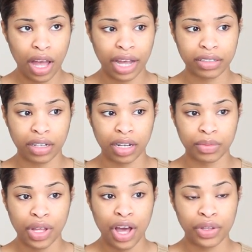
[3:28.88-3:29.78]

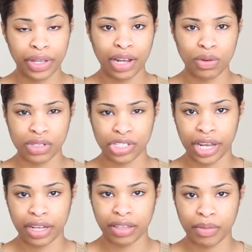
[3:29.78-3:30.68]
And you can also
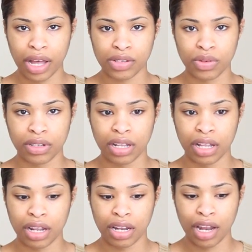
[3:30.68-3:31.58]
check them out on
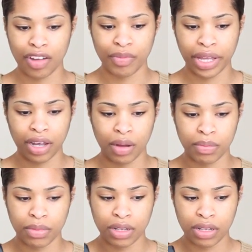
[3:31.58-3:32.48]
the Love
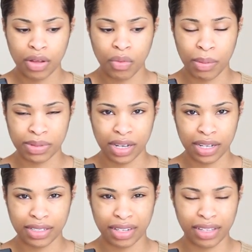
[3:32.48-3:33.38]
Makeup
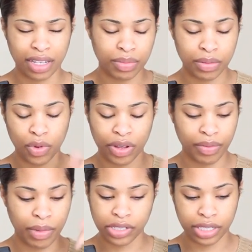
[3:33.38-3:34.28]
website. I think I've put more
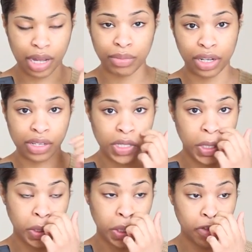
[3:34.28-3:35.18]
information down below, so
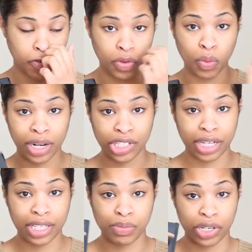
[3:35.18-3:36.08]
if you want to
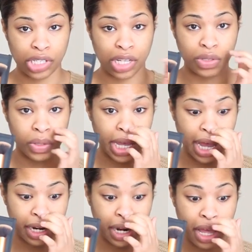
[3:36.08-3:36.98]
check these brushes out, you
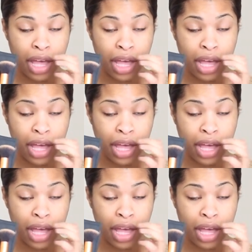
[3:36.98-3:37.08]
can.